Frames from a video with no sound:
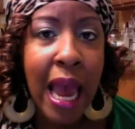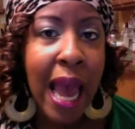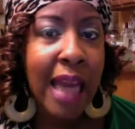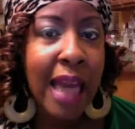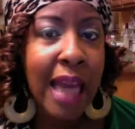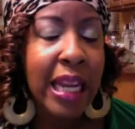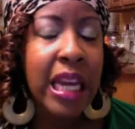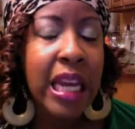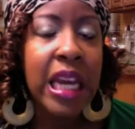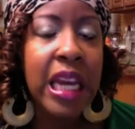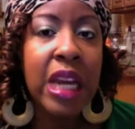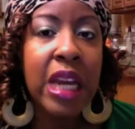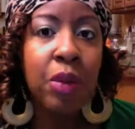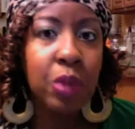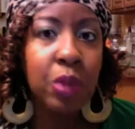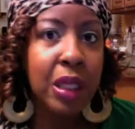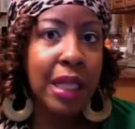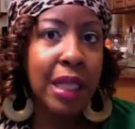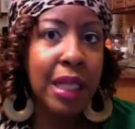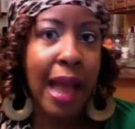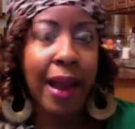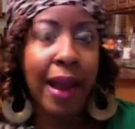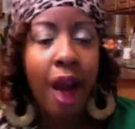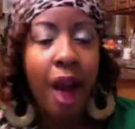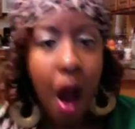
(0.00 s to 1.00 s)
And he was
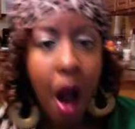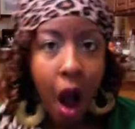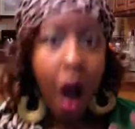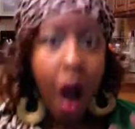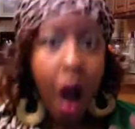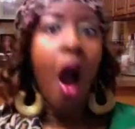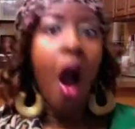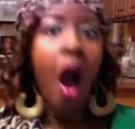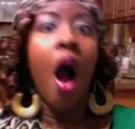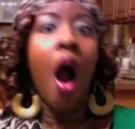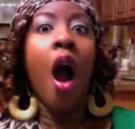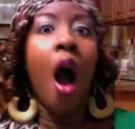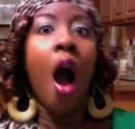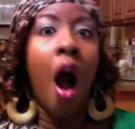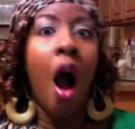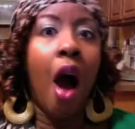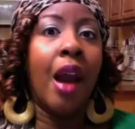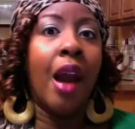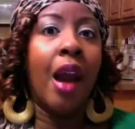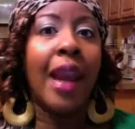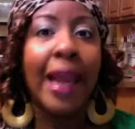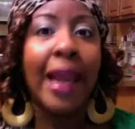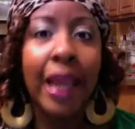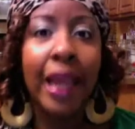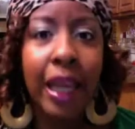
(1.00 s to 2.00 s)
like,
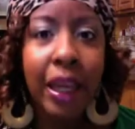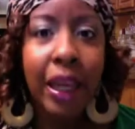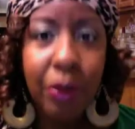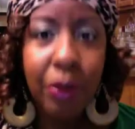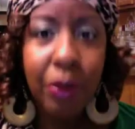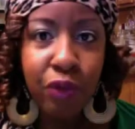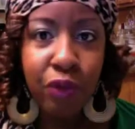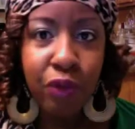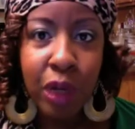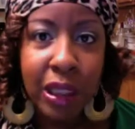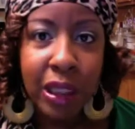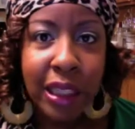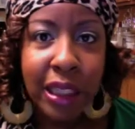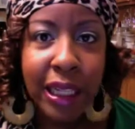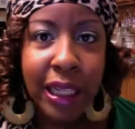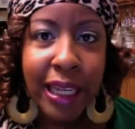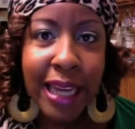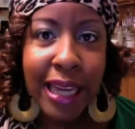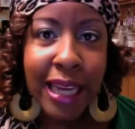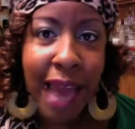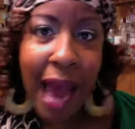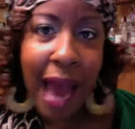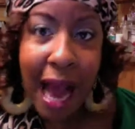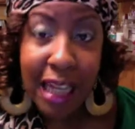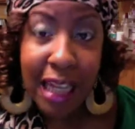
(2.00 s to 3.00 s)
oh, like he really
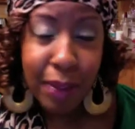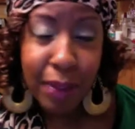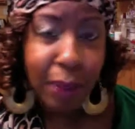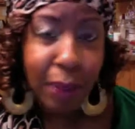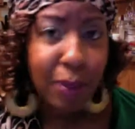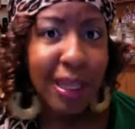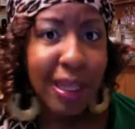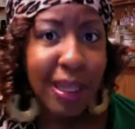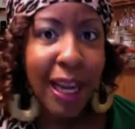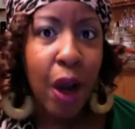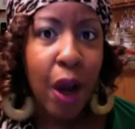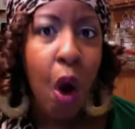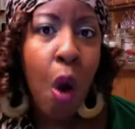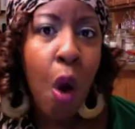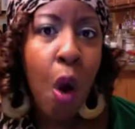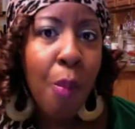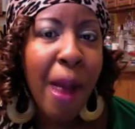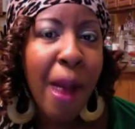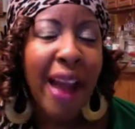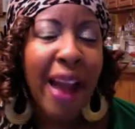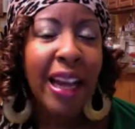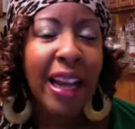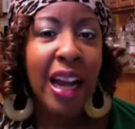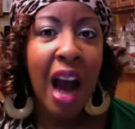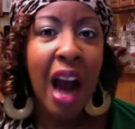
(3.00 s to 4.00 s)
gasped. He was like, oh
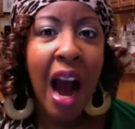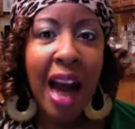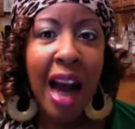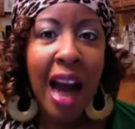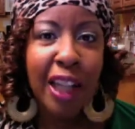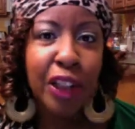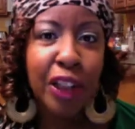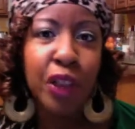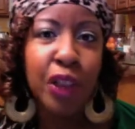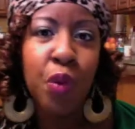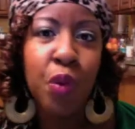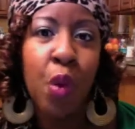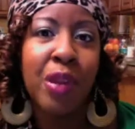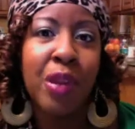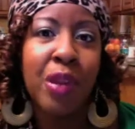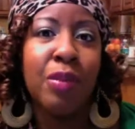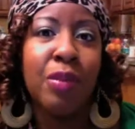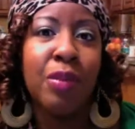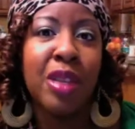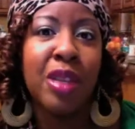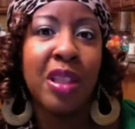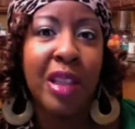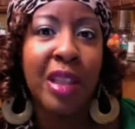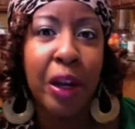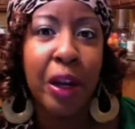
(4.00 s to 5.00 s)
my gosh, you want them
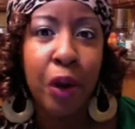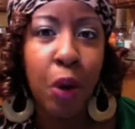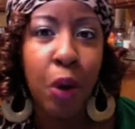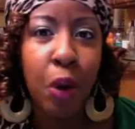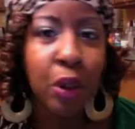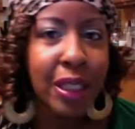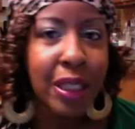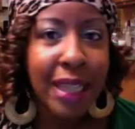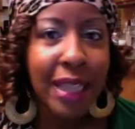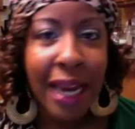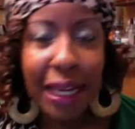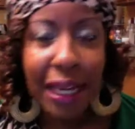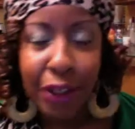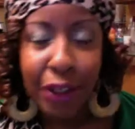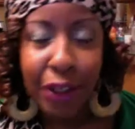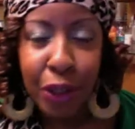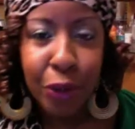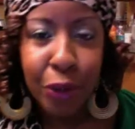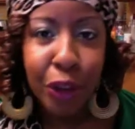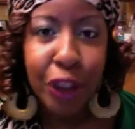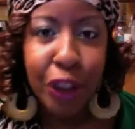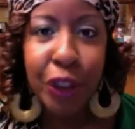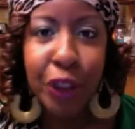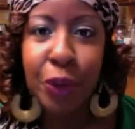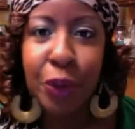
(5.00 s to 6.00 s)
to stay on all day,
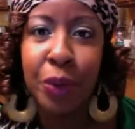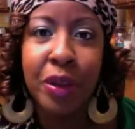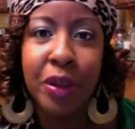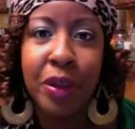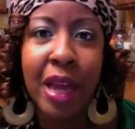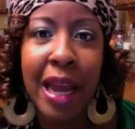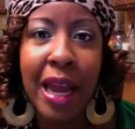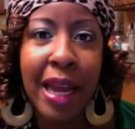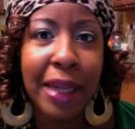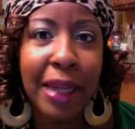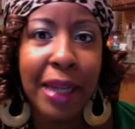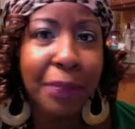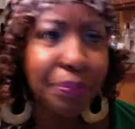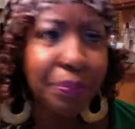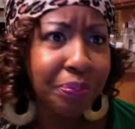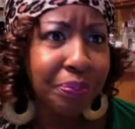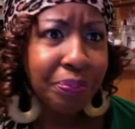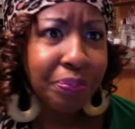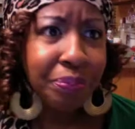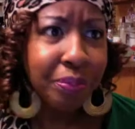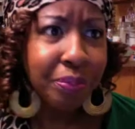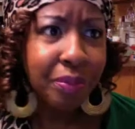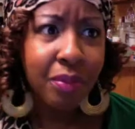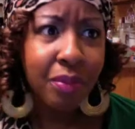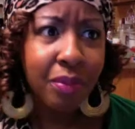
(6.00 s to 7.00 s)
don't you?
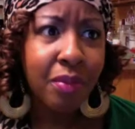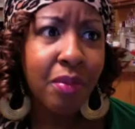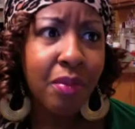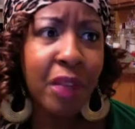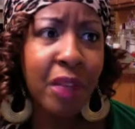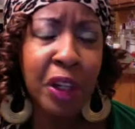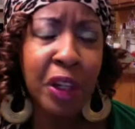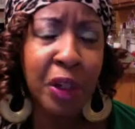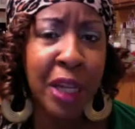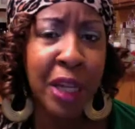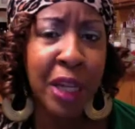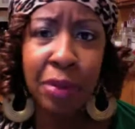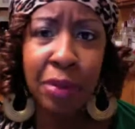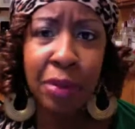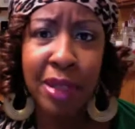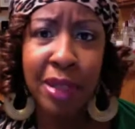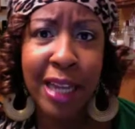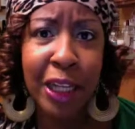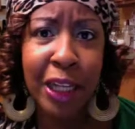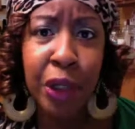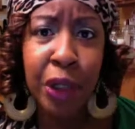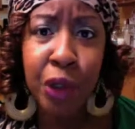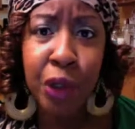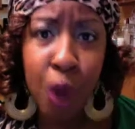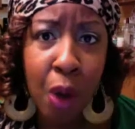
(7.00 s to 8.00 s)
He was
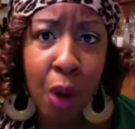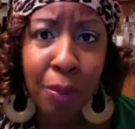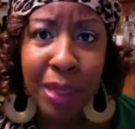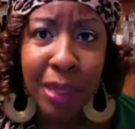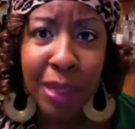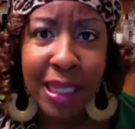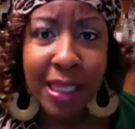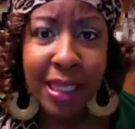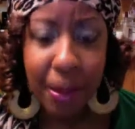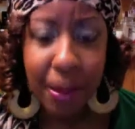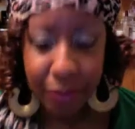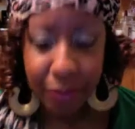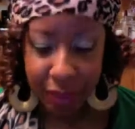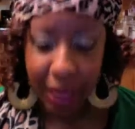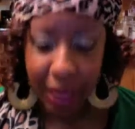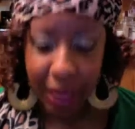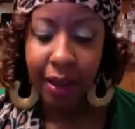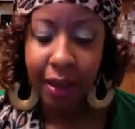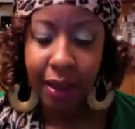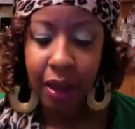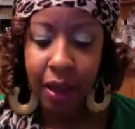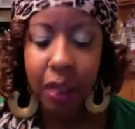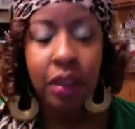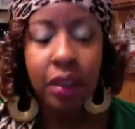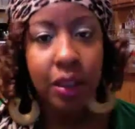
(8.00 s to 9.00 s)
like, you taught me
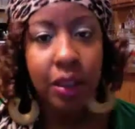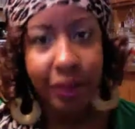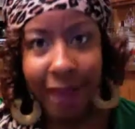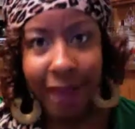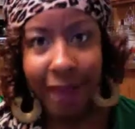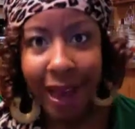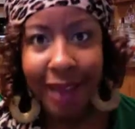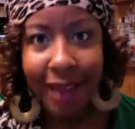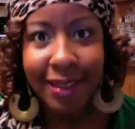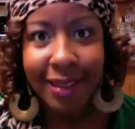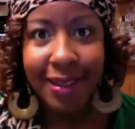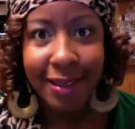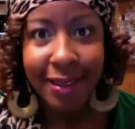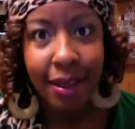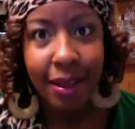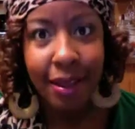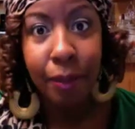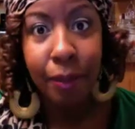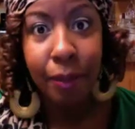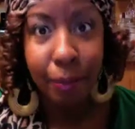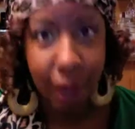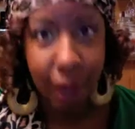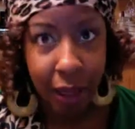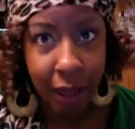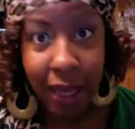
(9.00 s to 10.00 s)
something. Yes,
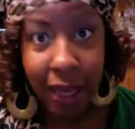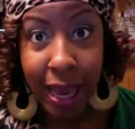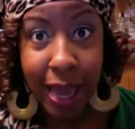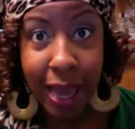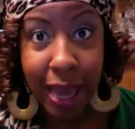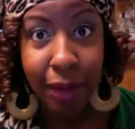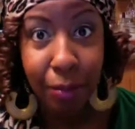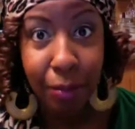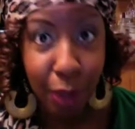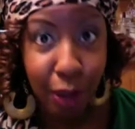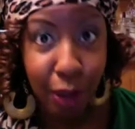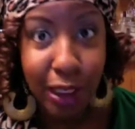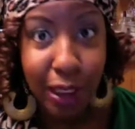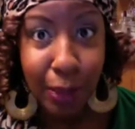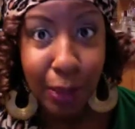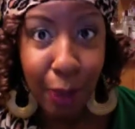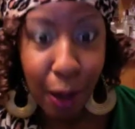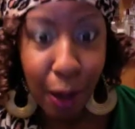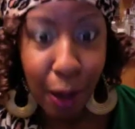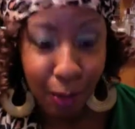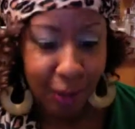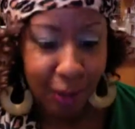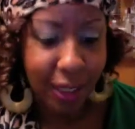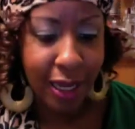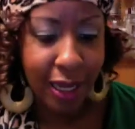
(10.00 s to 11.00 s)
again,
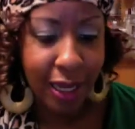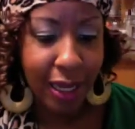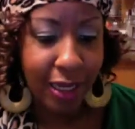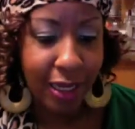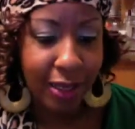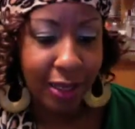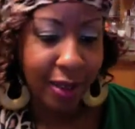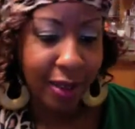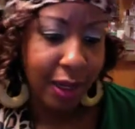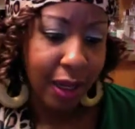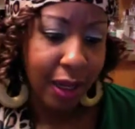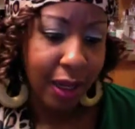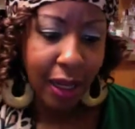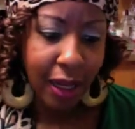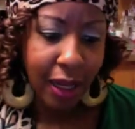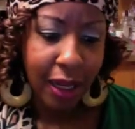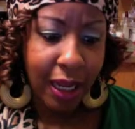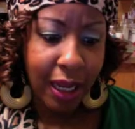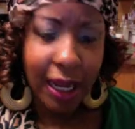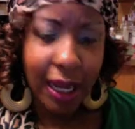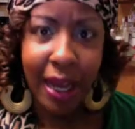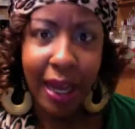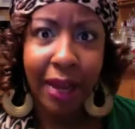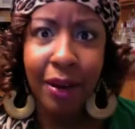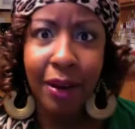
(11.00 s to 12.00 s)
multi-purposing, because
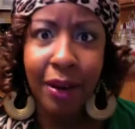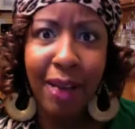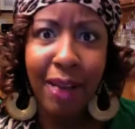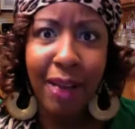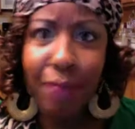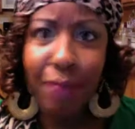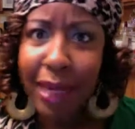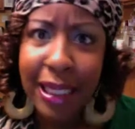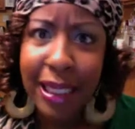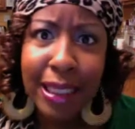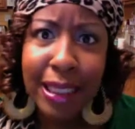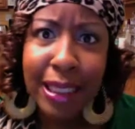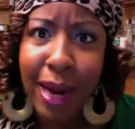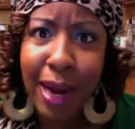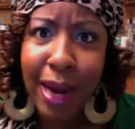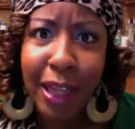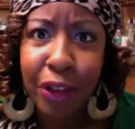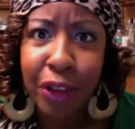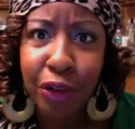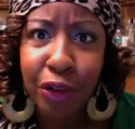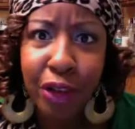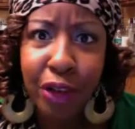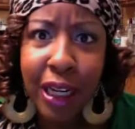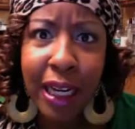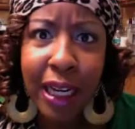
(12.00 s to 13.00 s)
I don't have money to buy
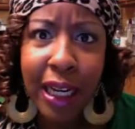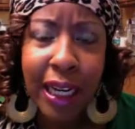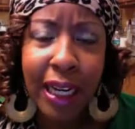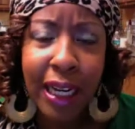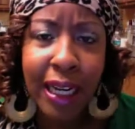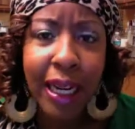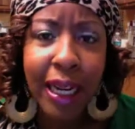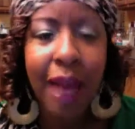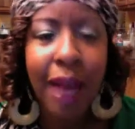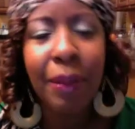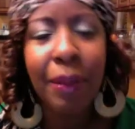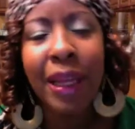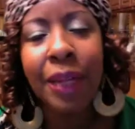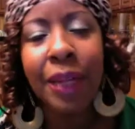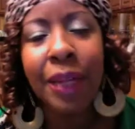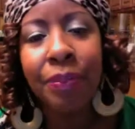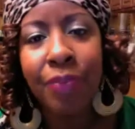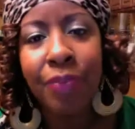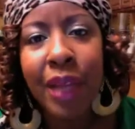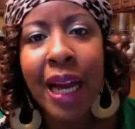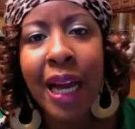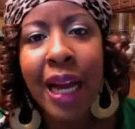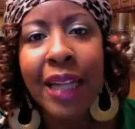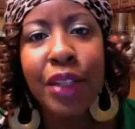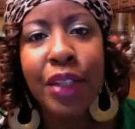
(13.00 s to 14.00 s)
3. I
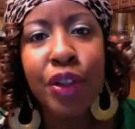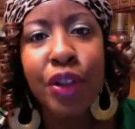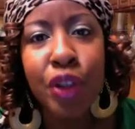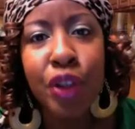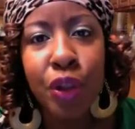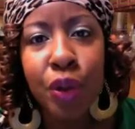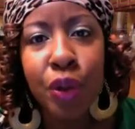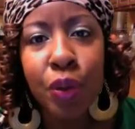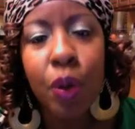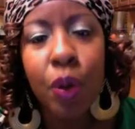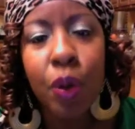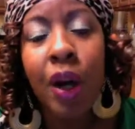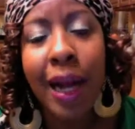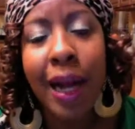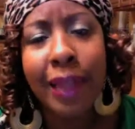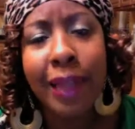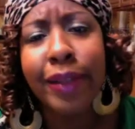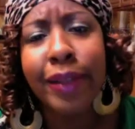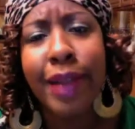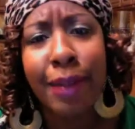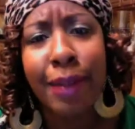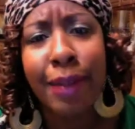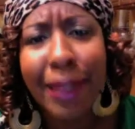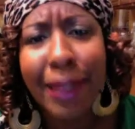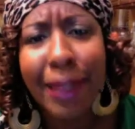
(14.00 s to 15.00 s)
mean, I do. Well, at the
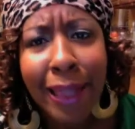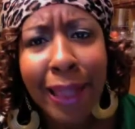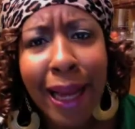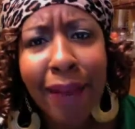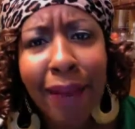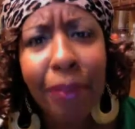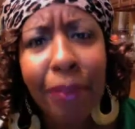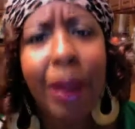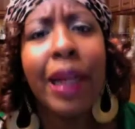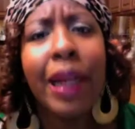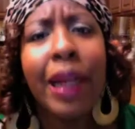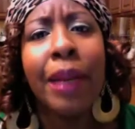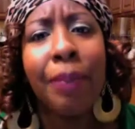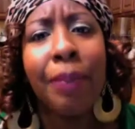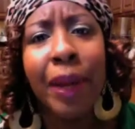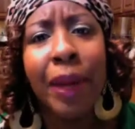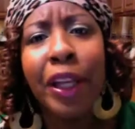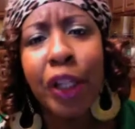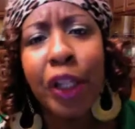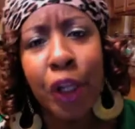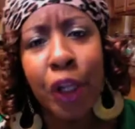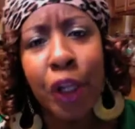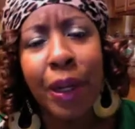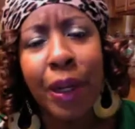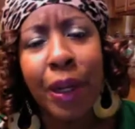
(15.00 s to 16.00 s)
time I did have money, but
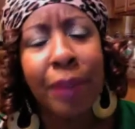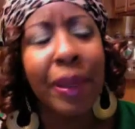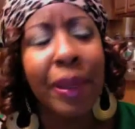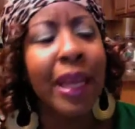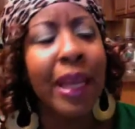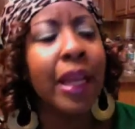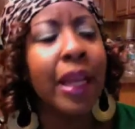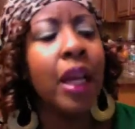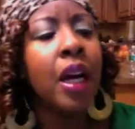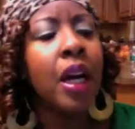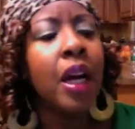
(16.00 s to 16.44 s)
you know what I mean.